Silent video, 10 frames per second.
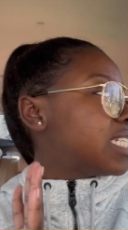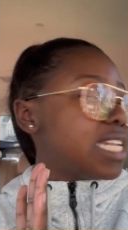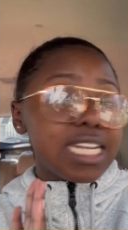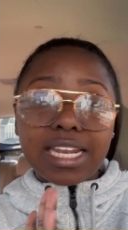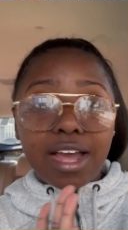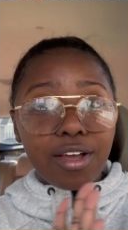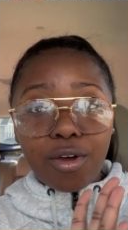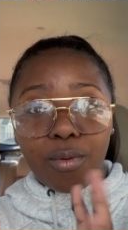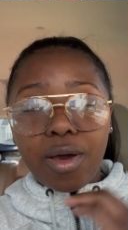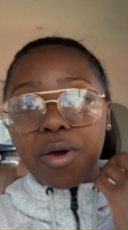It did not
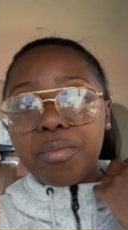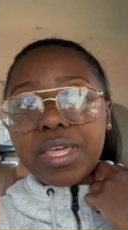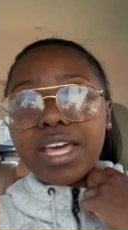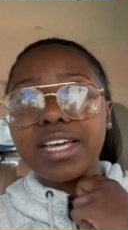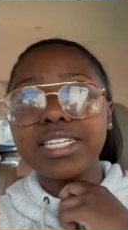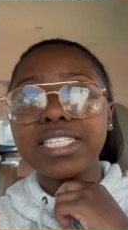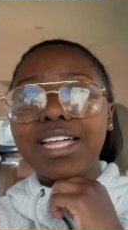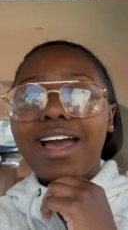go well because